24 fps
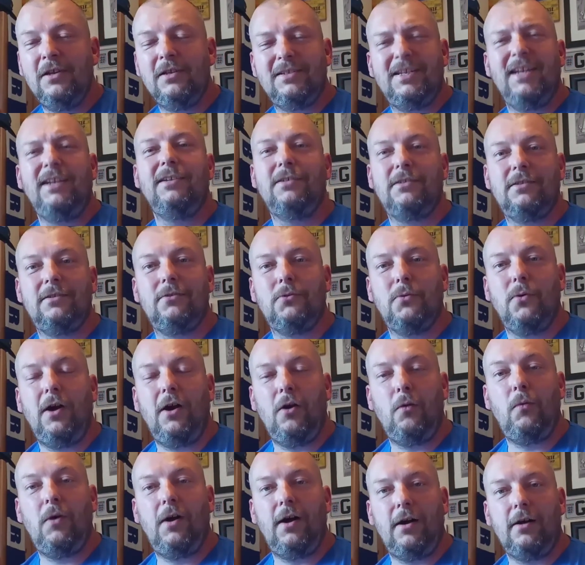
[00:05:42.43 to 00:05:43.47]
It takes quite
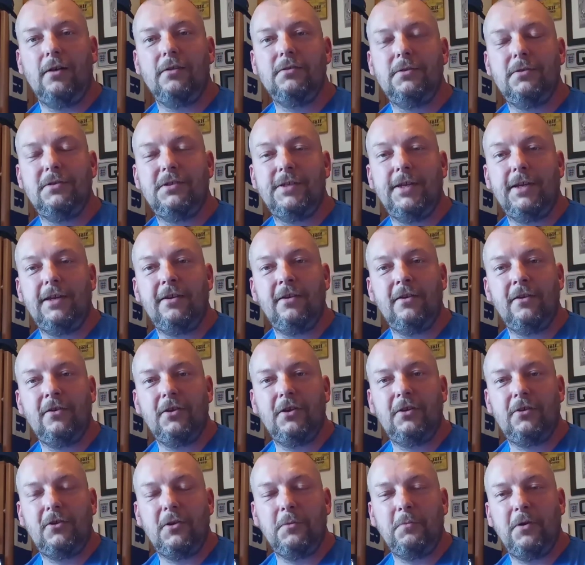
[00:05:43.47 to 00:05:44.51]
a while, so it's taken a
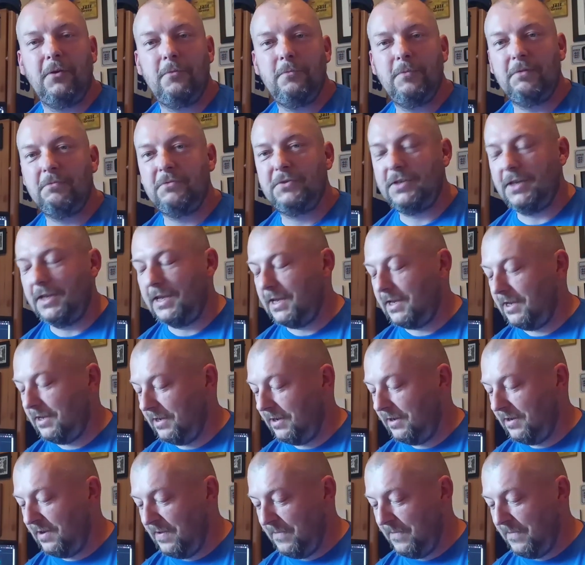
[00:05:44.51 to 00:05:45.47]
good couple of months to get here.